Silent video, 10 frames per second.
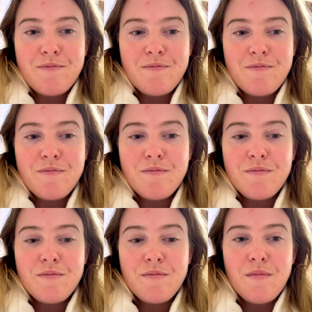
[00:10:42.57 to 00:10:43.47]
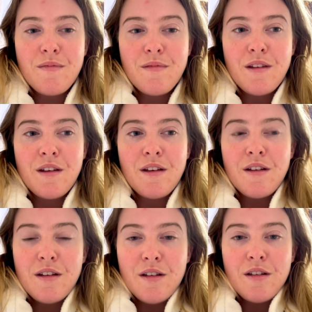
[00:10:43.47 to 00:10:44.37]

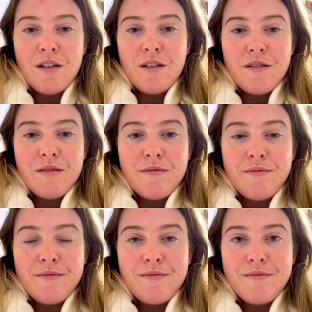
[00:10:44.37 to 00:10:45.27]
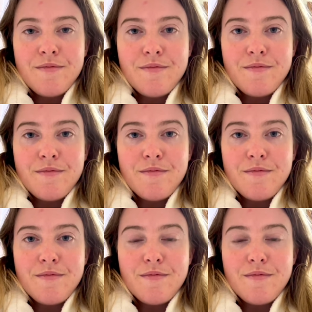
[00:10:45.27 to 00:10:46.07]
Nobody speaks.